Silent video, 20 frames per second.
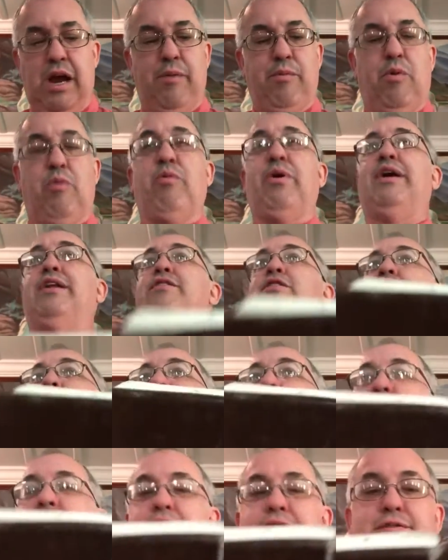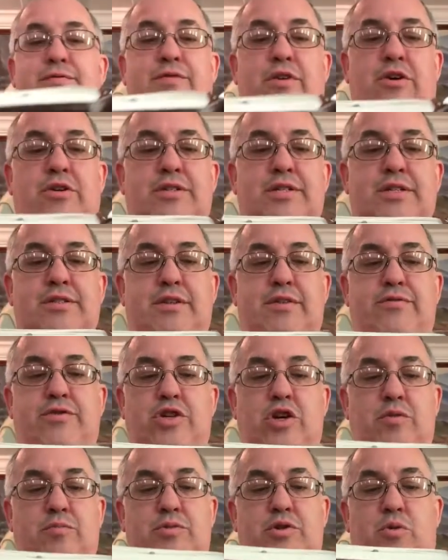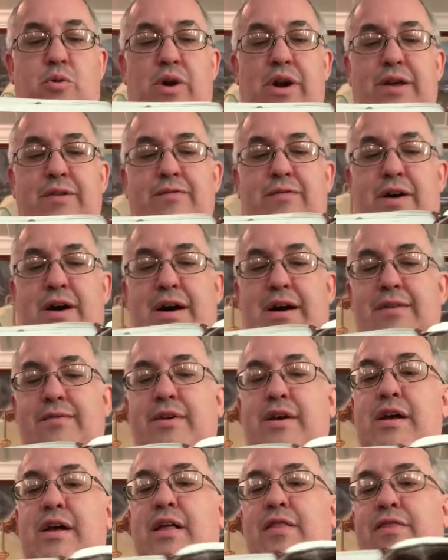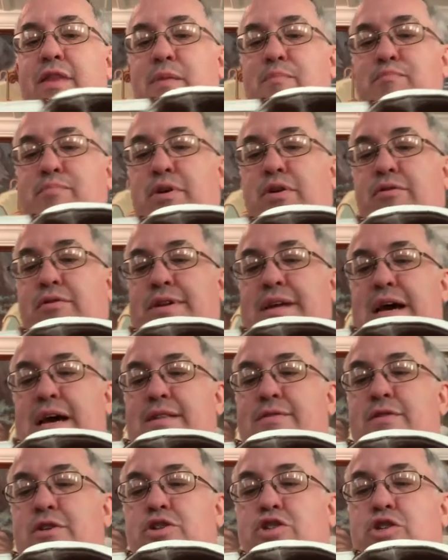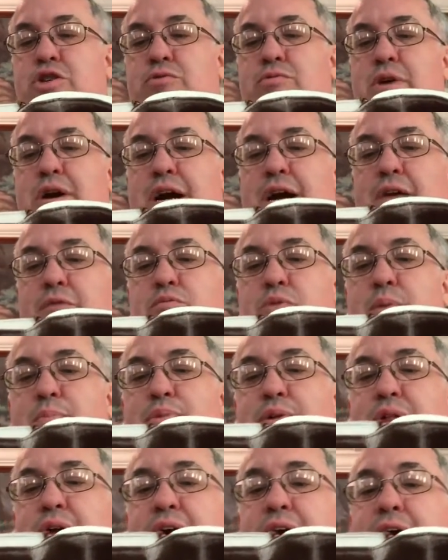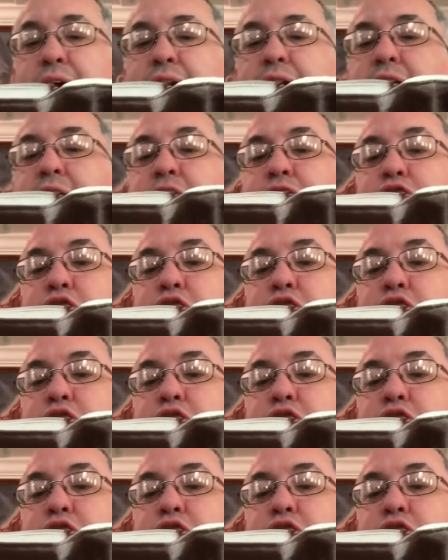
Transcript: And we'll read those six verses of Job 25. Then Bildad the Shuhite replied,